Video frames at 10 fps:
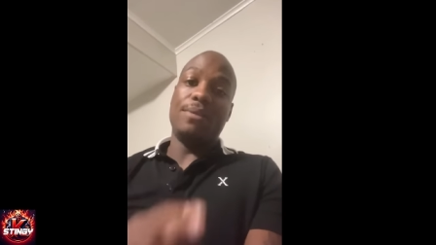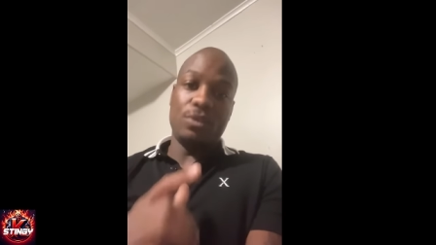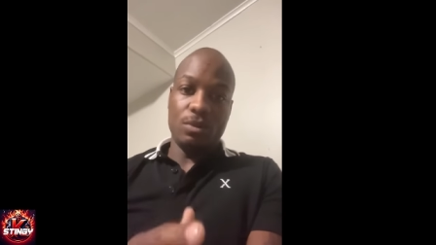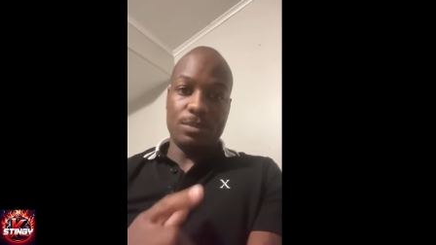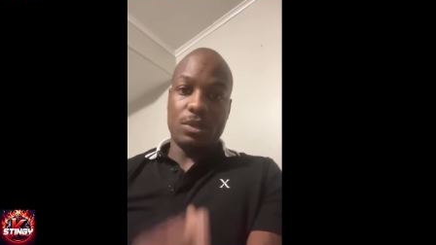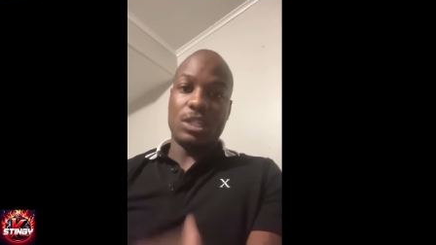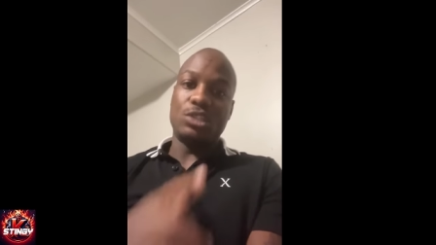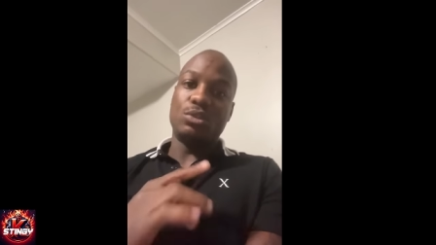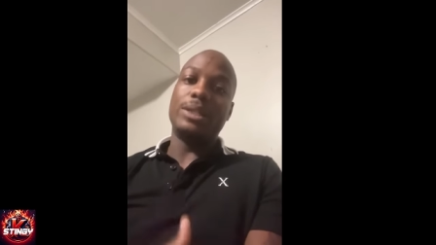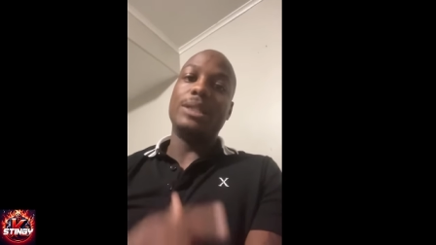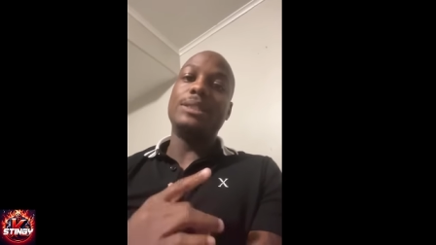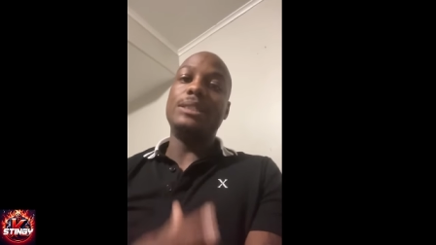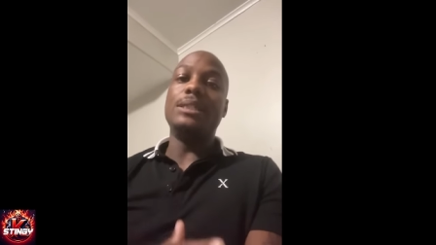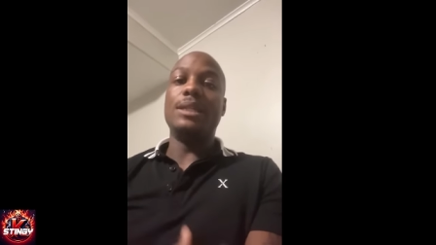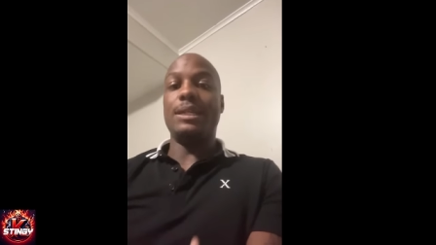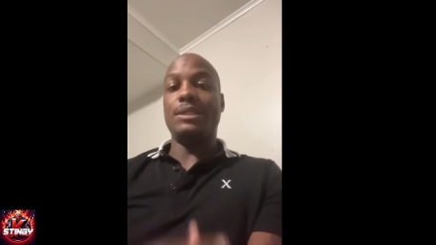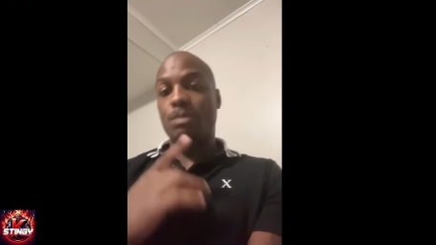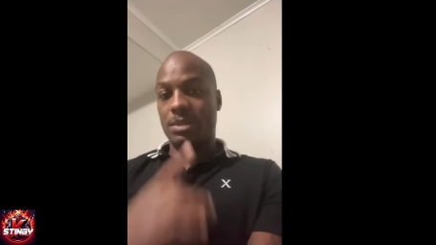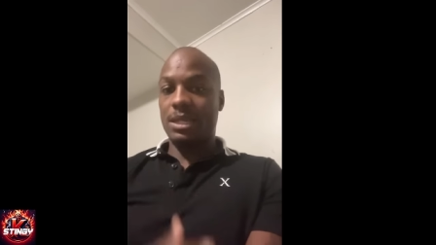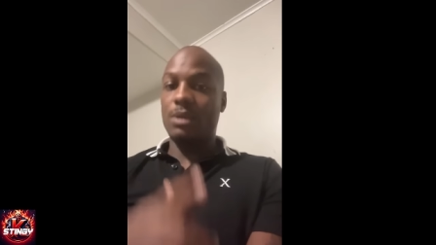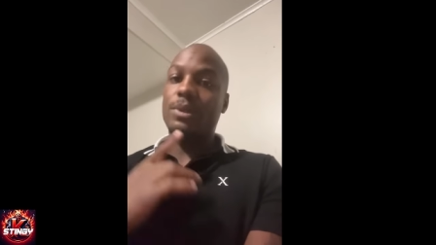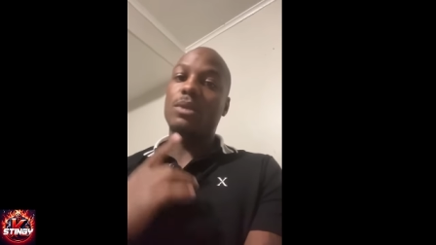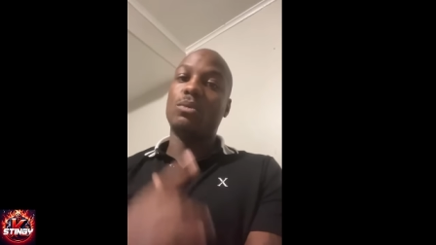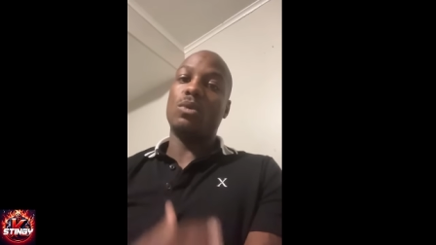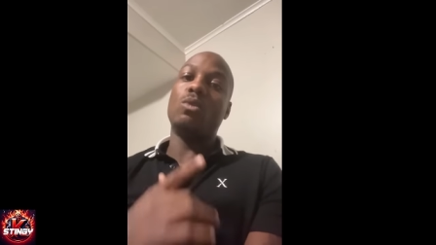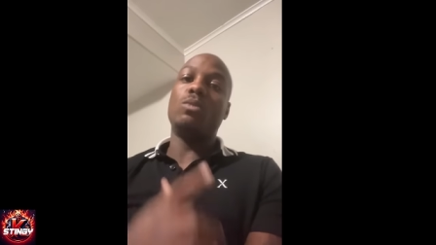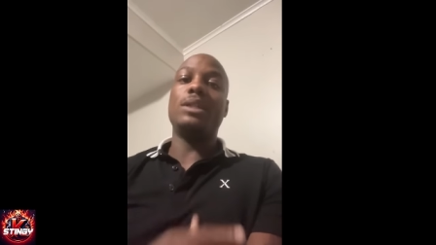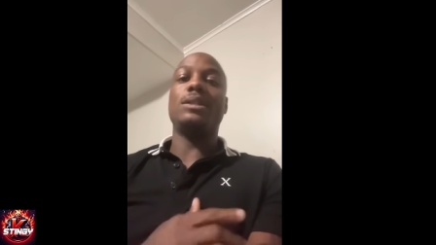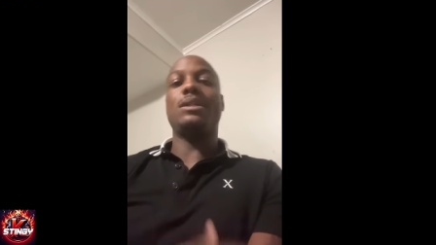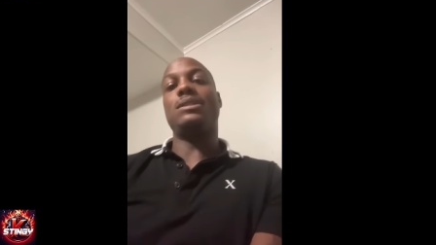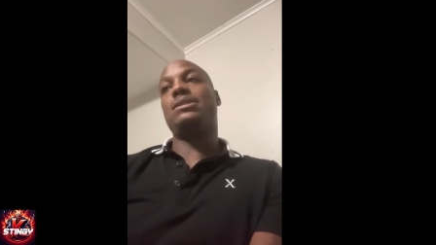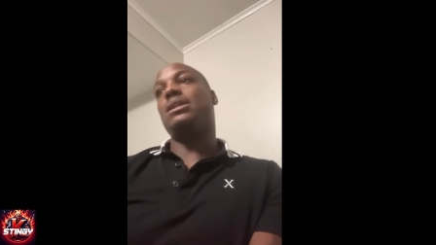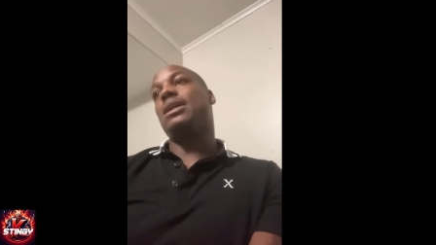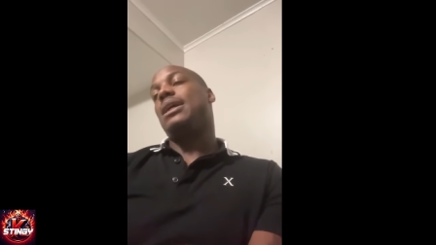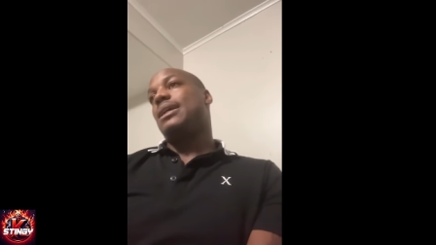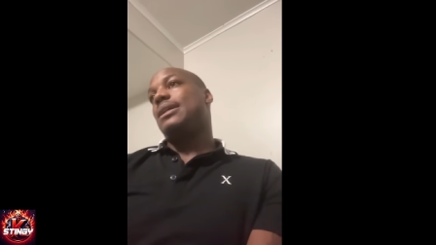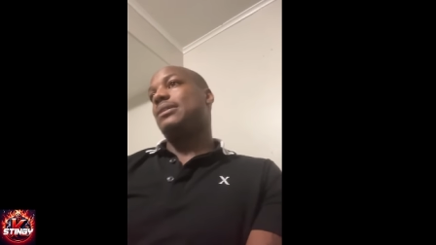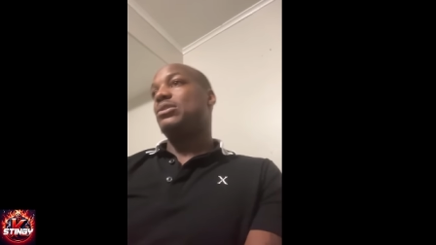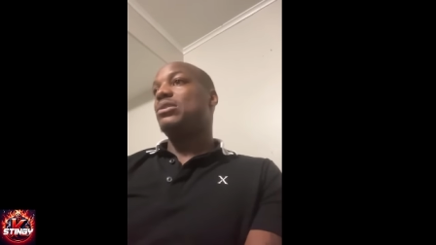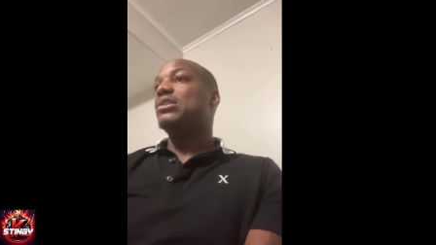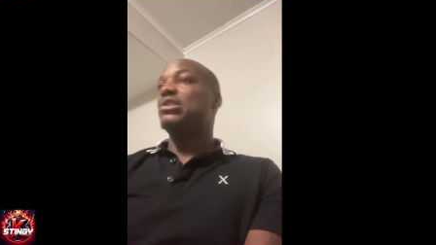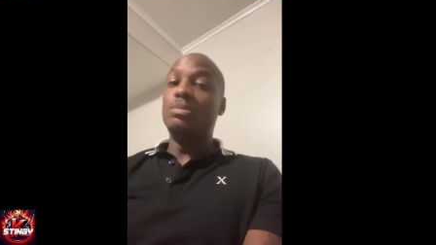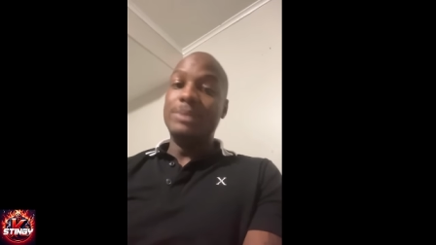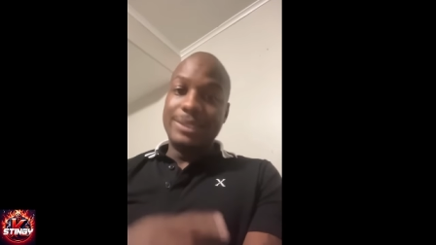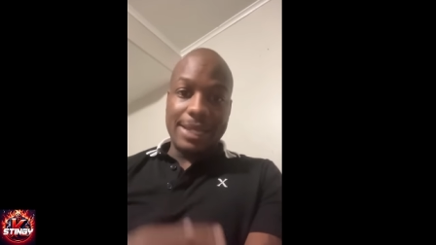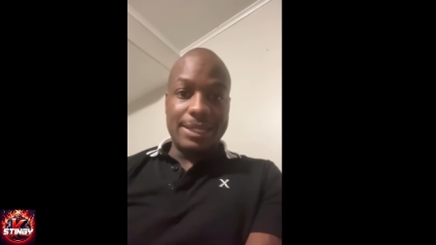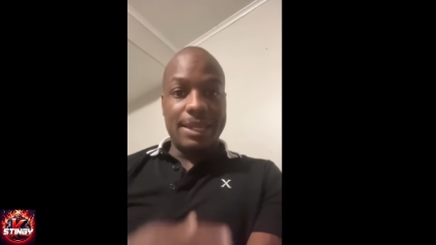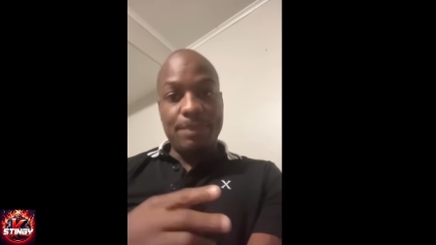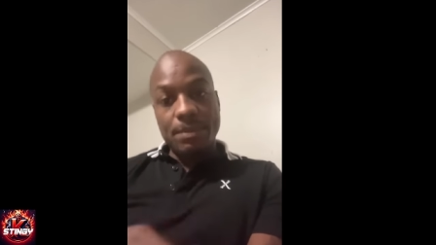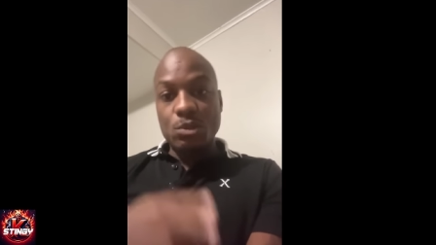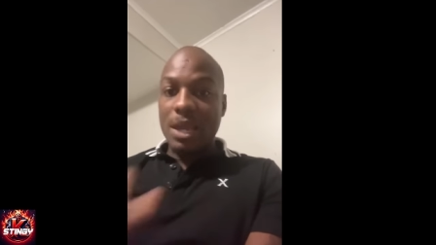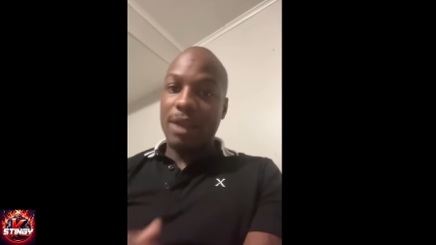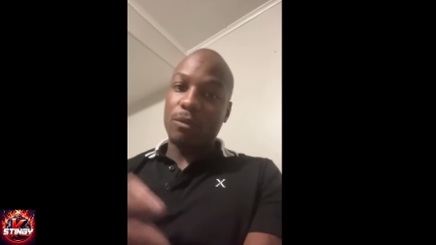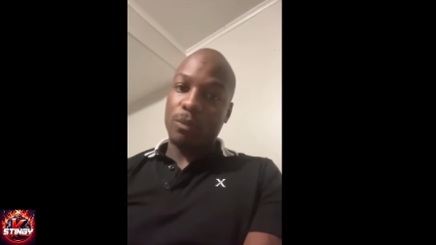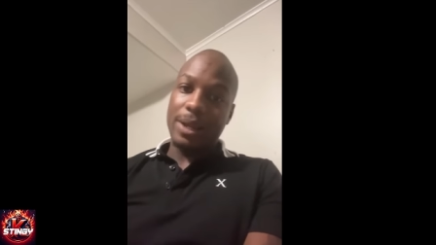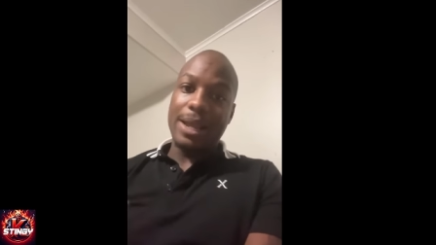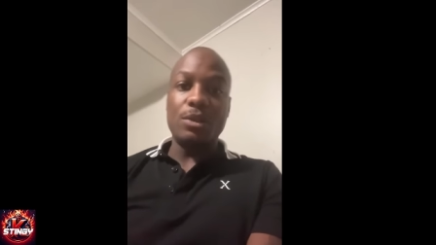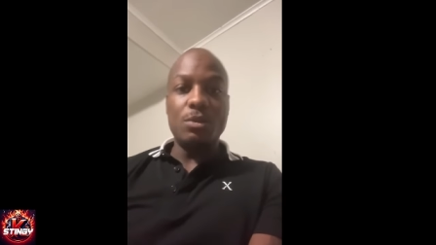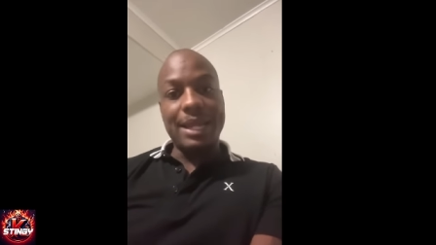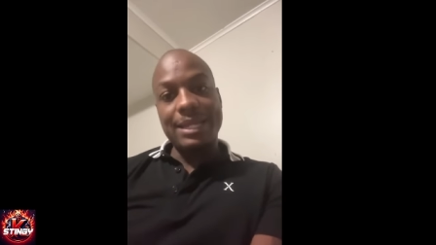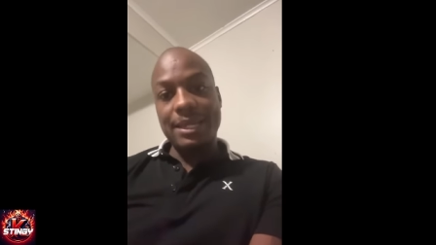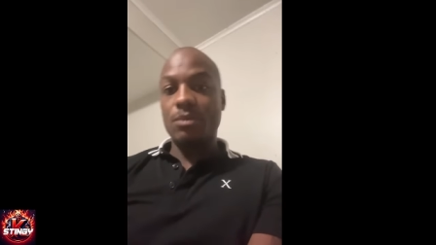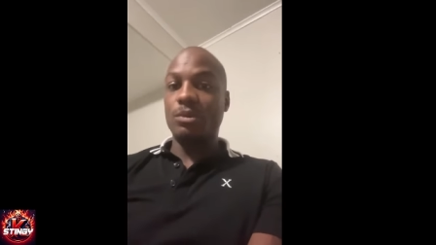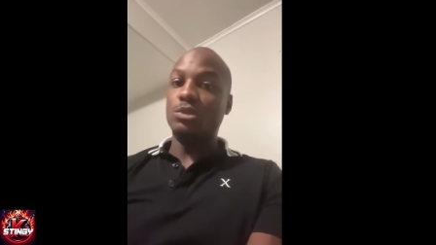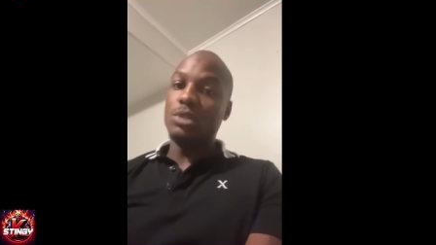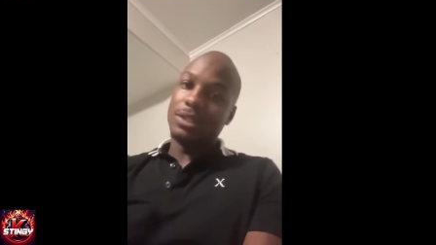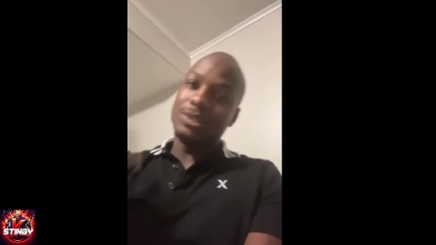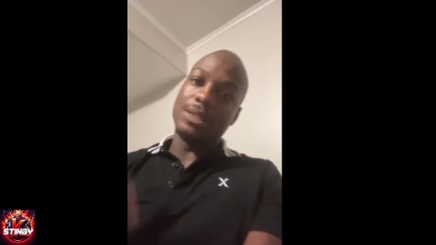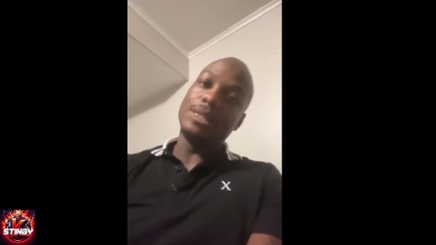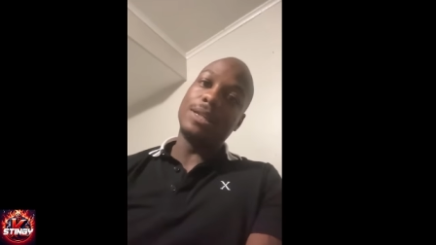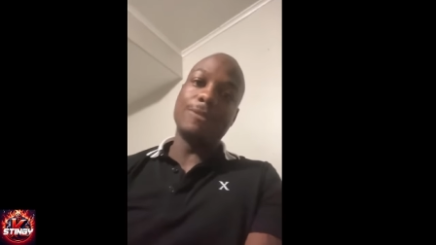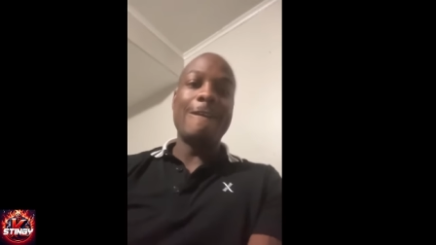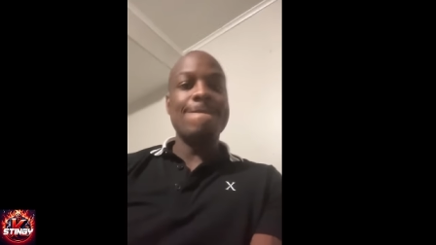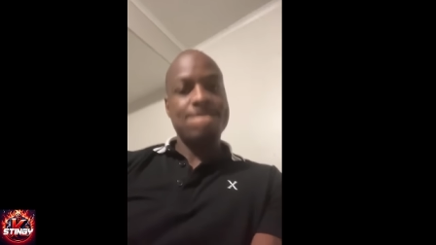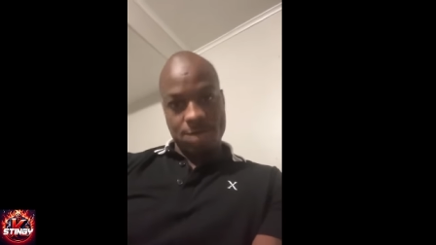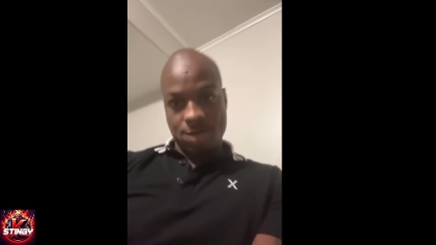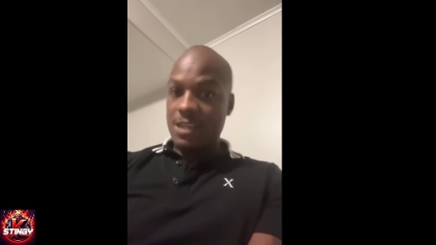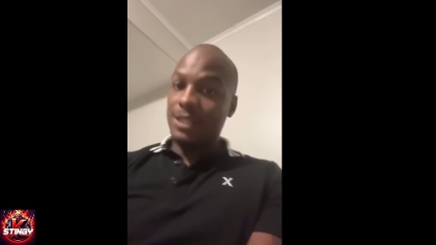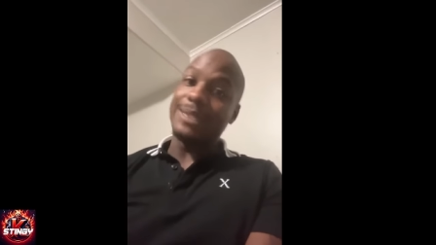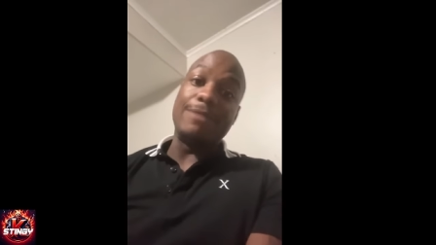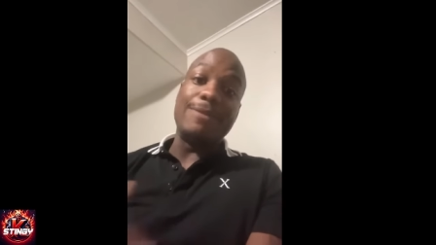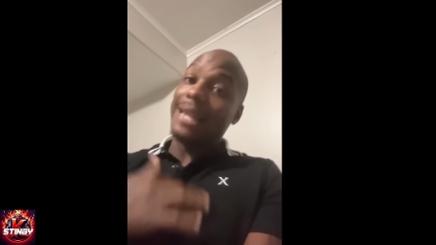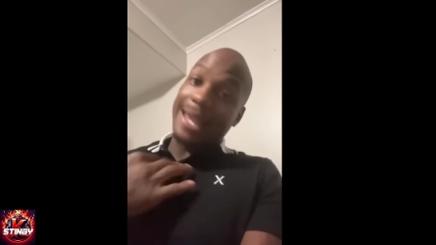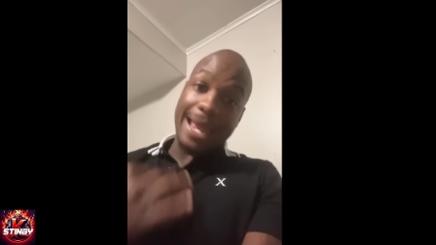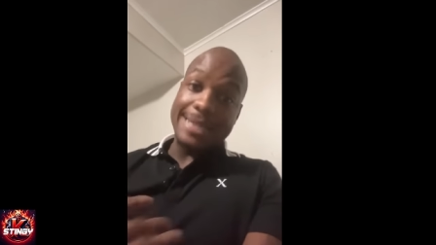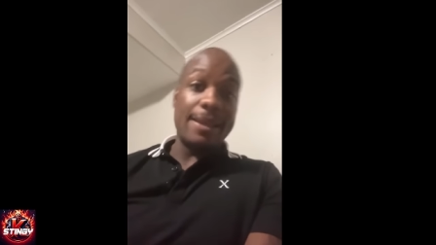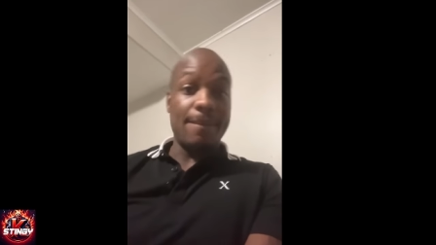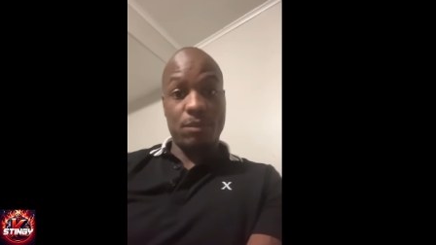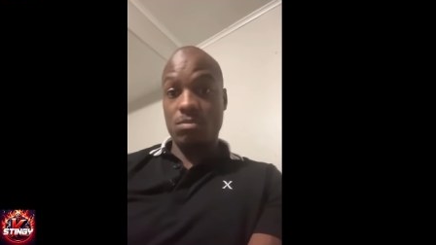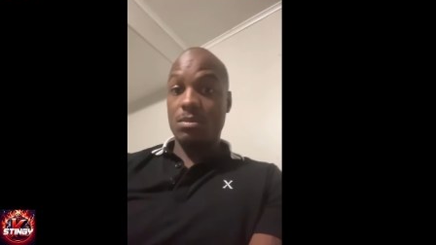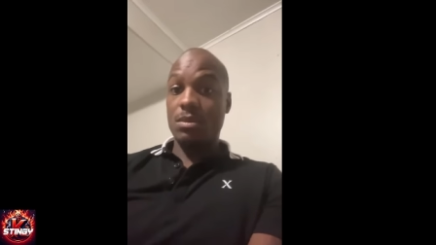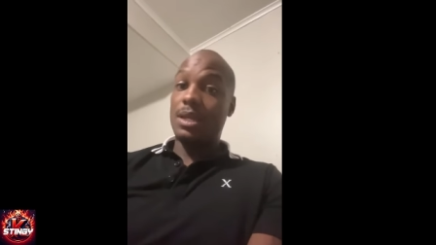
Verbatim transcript: for you, bro, because you really need it. And you playing with the wrong one because you, you be thinking that people you have around you like that. When you come to another, them niggas ain't really like that, bro.